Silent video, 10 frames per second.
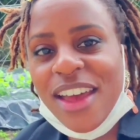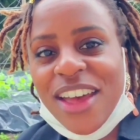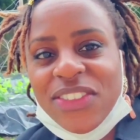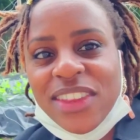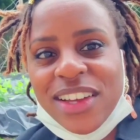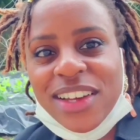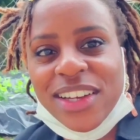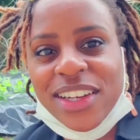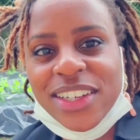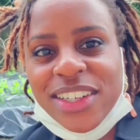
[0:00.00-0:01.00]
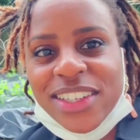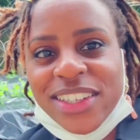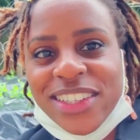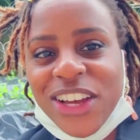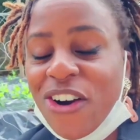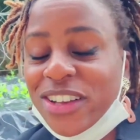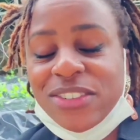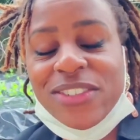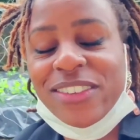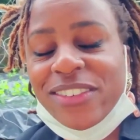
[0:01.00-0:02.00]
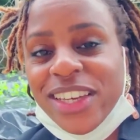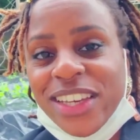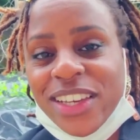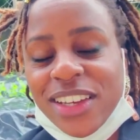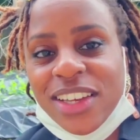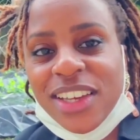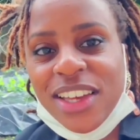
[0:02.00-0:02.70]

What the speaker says: and the cost of living.